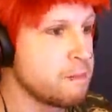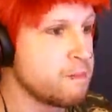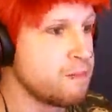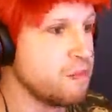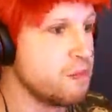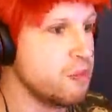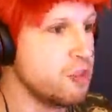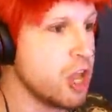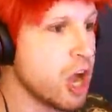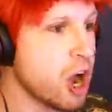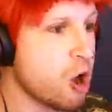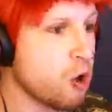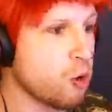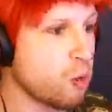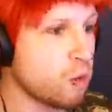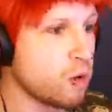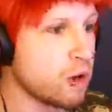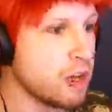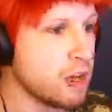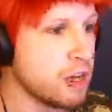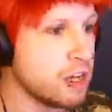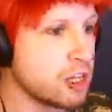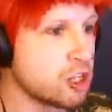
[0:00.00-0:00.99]
No!
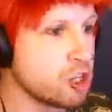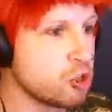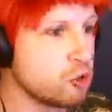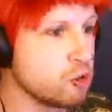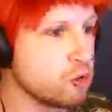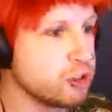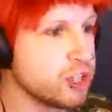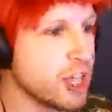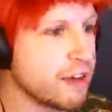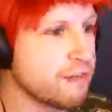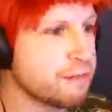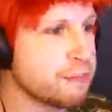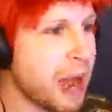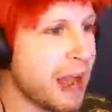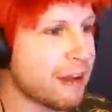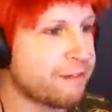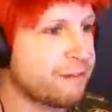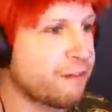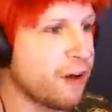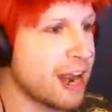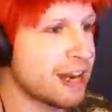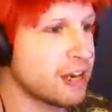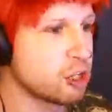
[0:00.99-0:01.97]
You leave my
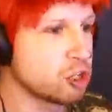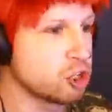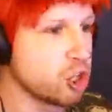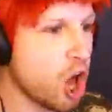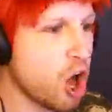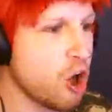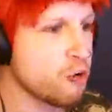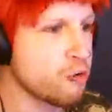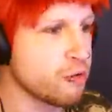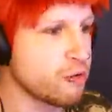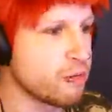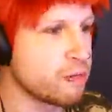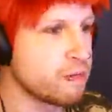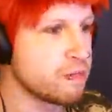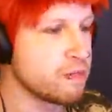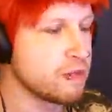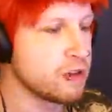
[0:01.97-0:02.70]
friend alone!